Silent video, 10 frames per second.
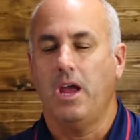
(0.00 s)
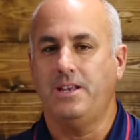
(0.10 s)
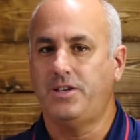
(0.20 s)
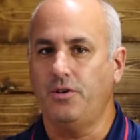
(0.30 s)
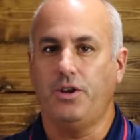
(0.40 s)

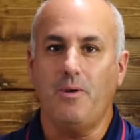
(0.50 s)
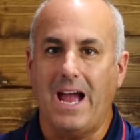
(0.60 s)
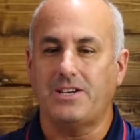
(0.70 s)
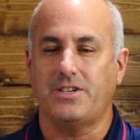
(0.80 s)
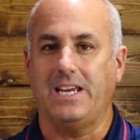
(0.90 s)
until you
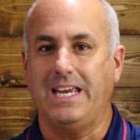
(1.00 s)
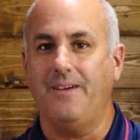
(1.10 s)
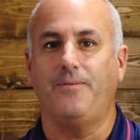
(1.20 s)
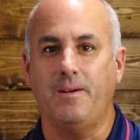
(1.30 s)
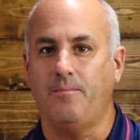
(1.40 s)
actually
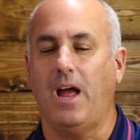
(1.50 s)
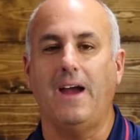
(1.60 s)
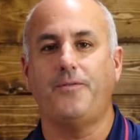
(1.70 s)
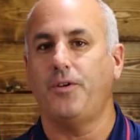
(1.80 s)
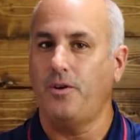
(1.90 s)
give them
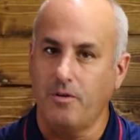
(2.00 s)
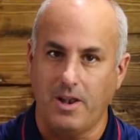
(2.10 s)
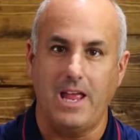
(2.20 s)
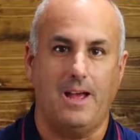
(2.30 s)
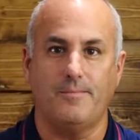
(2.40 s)
life through your
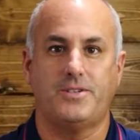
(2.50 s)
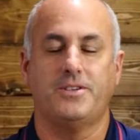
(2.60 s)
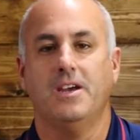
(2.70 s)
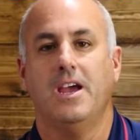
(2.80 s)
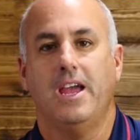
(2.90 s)
lips.